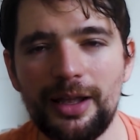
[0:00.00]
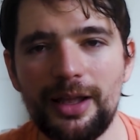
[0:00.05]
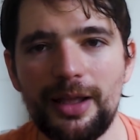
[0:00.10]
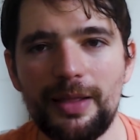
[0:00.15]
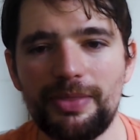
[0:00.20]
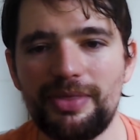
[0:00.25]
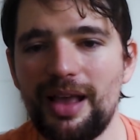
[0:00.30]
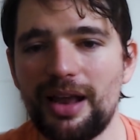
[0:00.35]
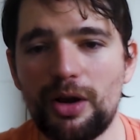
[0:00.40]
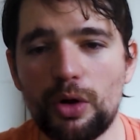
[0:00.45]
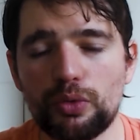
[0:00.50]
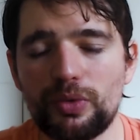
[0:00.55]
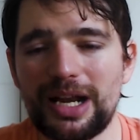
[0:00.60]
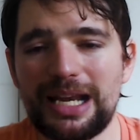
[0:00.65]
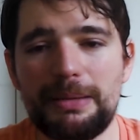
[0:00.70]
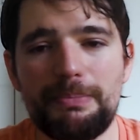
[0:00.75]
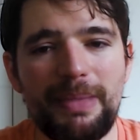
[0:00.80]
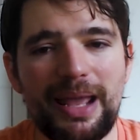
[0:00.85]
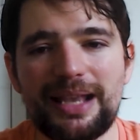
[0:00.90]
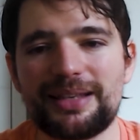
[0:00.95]
that
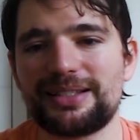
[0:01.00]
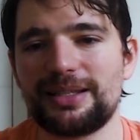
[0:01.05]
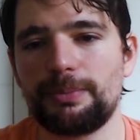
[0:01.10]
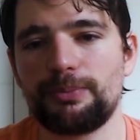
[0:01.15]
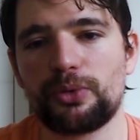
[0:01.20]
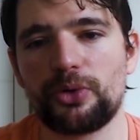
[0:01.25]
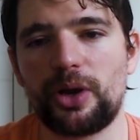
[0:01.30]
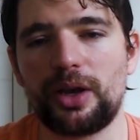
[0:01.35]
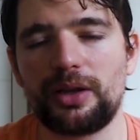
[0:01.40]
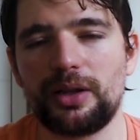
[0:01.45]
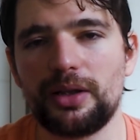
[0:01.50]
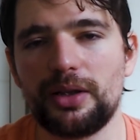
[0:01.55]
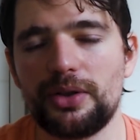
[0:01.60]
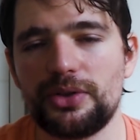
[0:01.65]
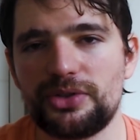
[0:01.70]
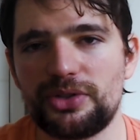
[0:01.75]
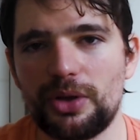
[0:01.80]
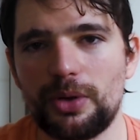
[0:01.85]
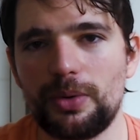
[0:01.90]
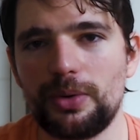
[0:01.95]
already makes up for it.
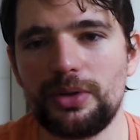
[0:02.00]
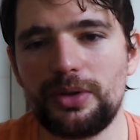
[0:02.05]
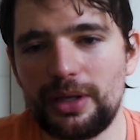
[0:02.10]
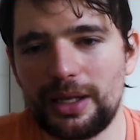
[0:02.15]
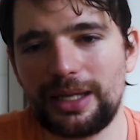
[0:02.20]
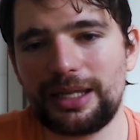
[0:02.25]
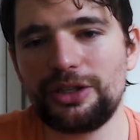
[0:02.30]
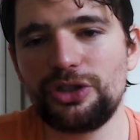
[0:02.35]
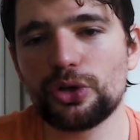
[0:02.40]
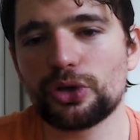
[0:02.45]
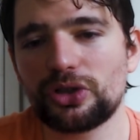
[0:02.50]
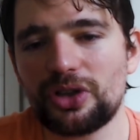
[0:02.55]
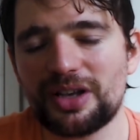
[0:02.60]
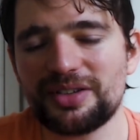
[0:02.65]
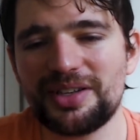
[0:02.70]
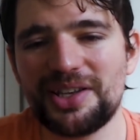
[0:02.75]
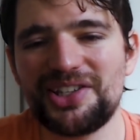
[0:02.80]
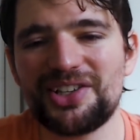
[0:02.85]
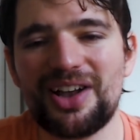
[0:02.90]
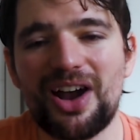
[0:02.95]
So your
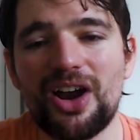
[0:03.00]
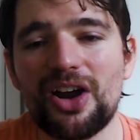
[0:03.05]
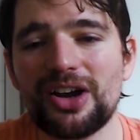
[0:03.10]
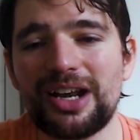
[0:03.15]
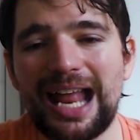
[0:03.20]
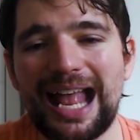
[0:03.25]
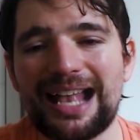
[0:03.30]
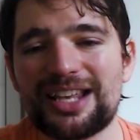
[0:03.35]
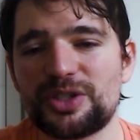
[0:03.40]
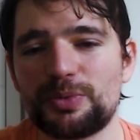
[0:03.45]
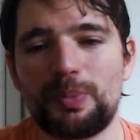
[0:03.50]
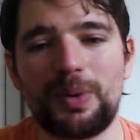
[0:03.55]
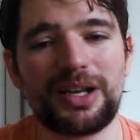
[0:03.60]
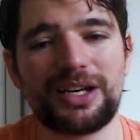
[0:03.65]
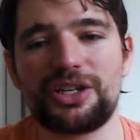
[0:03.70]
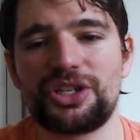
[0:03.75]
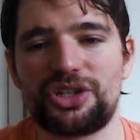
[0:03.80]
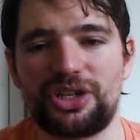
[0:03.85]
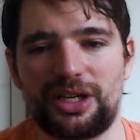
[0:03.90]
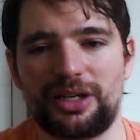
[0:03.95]
losses aren't as
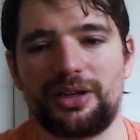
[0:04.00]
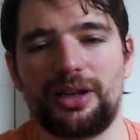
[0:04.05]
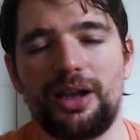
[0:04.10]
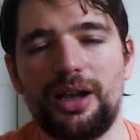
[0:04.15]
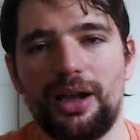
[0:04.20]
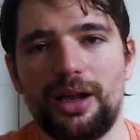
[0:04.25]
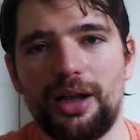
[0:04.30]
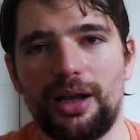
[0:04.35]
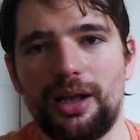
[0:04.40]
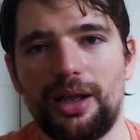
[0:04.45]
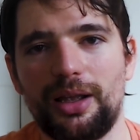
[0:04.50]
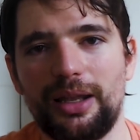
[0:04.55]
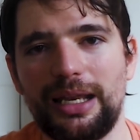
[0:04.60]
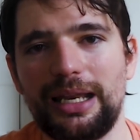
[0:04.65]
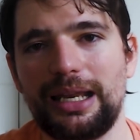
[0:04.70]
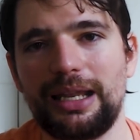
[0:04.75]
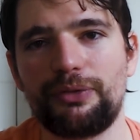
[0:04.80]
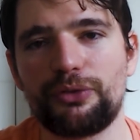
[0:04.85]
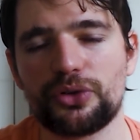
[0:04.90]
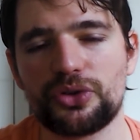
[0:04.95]
punishing.
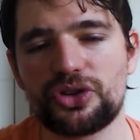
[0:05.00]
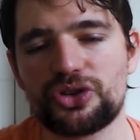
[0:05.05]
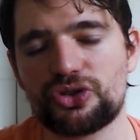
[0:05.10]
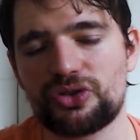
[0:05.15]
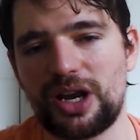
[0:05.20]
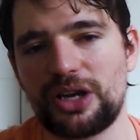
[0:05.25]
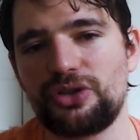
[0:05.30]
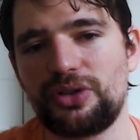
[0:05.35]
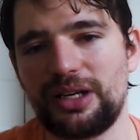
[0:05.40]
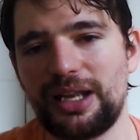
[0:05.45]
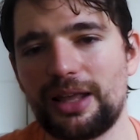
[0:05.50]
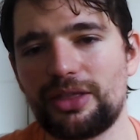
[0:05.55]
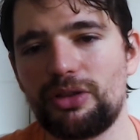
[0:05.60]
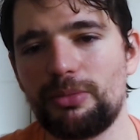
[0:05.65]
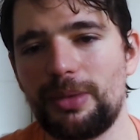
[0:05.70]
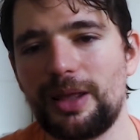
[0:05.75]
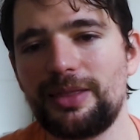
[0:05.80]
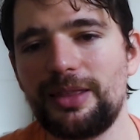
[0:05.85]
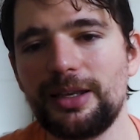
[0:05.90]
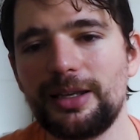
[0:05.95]
If you're just trying to get to
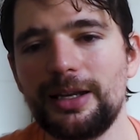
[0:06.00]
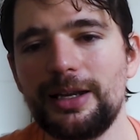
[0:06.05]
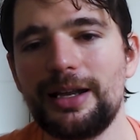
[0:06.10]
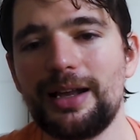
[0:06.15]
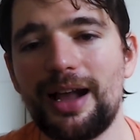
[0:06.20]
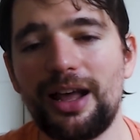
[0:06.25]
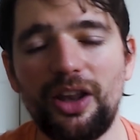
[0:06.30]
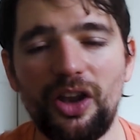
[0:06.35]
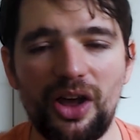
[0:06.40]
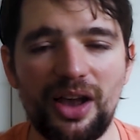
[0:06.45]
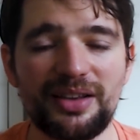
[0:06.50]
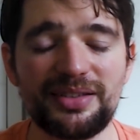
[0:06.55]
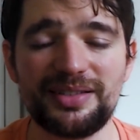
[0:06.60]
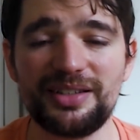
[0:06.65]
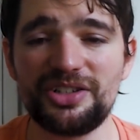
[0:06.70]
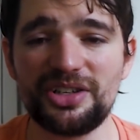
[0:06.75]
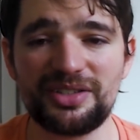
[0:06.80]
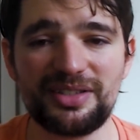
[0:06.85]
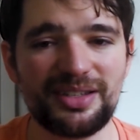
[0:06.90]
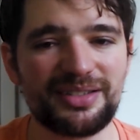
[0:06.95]
Mythic, a loss
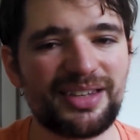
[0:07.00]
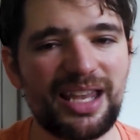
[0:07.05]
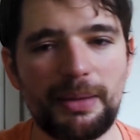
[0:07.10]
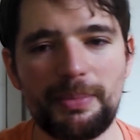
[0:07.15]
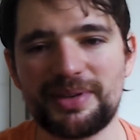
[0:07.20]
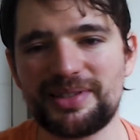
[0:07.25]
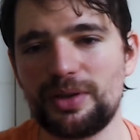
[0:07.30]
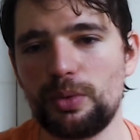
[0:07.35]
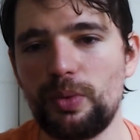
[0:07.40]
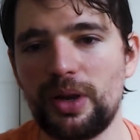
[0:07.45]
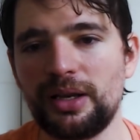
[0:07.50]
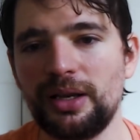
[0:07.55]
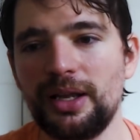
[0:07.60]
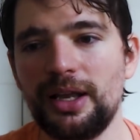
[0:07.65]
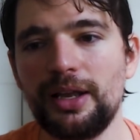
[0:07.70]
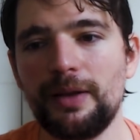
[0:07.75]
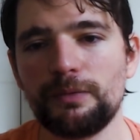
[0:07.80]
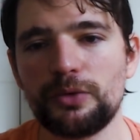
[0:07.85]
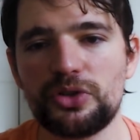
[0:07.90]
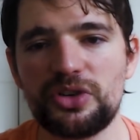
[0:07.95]
is just the same as a win.
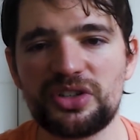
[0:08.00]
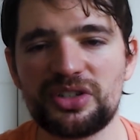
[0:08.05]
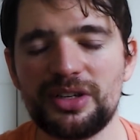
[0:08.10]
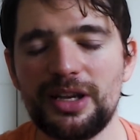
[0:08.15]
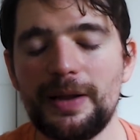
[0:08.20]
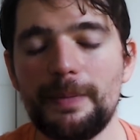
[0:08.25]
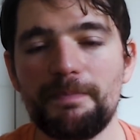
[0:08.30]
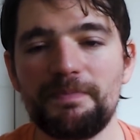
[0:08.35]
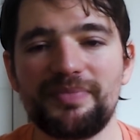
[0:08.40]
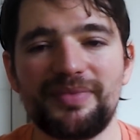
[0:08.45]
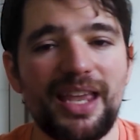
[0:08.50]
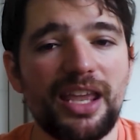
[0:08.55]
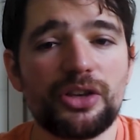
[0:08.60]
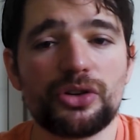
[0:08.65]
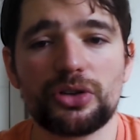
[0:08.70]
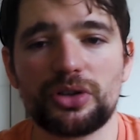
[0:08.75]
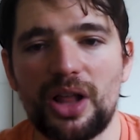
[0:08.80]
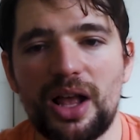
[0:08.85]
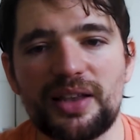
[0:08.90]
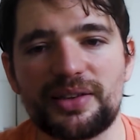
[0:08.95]
So just take
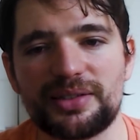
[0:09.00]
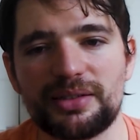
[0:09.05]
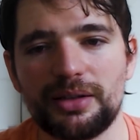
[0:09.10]
your loss,